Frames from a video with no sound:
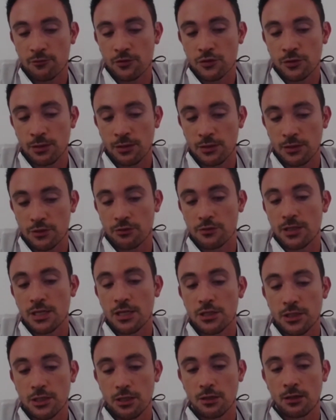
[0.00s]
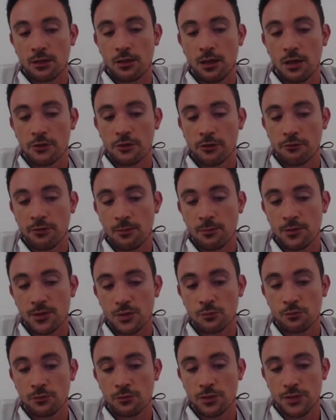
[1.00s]
doing strategic
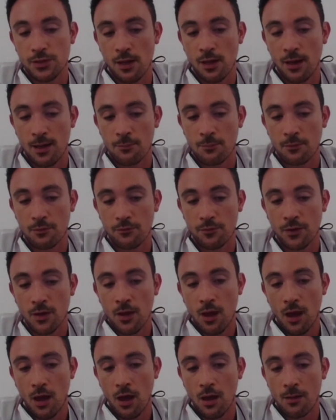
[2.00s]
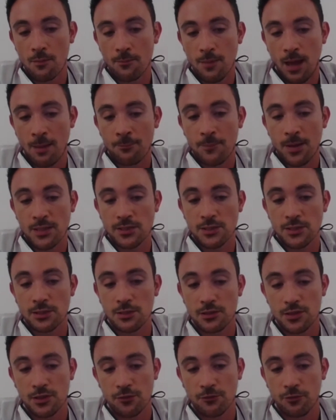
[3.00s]
agreements all the time with
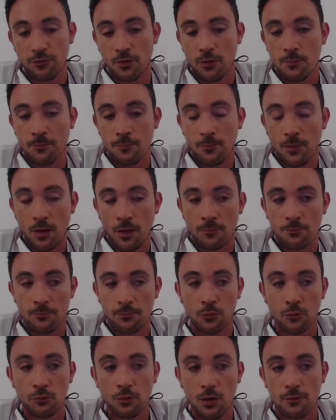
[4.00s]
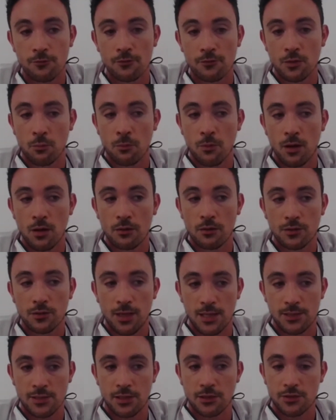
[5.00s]
ambassadors from all over the world.
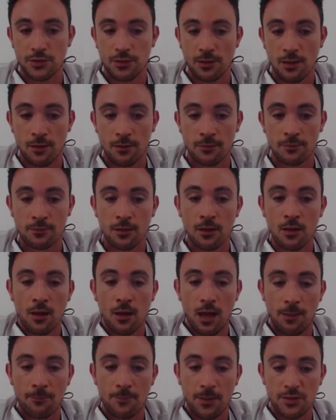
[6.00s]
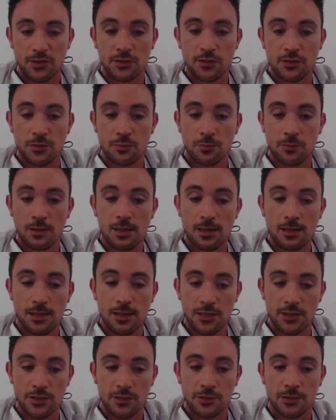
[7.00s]
Kazakhstan ambassadors were here
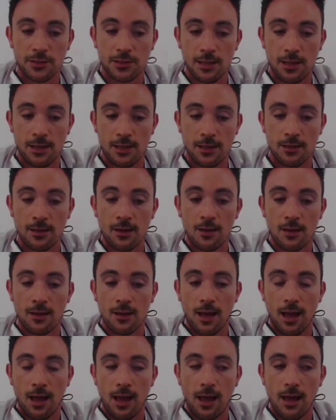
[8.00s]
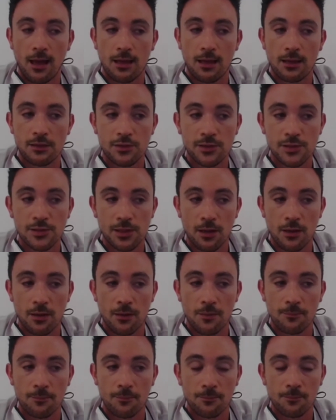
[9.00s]
yesterday, and
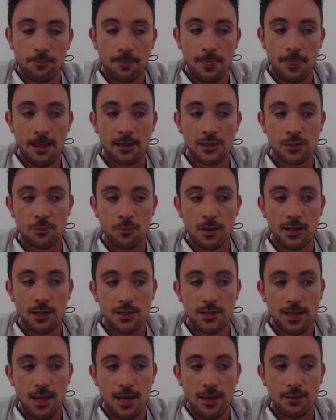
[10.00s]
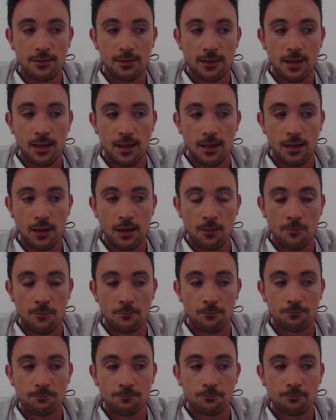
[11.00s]
as well as that,
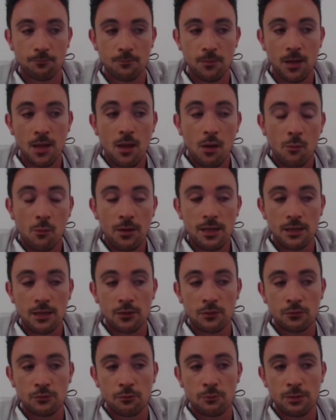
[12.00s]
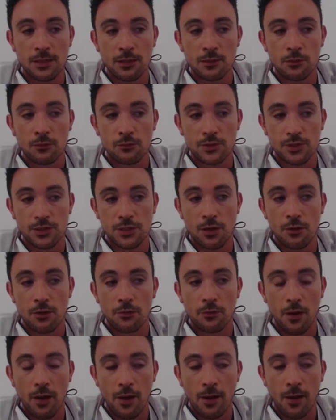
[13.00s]
we can
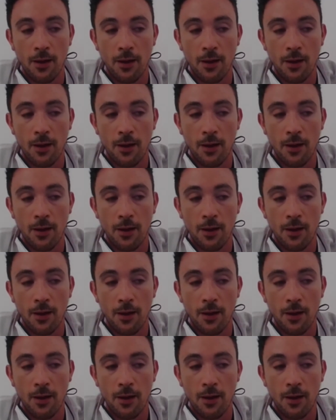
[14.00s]
also,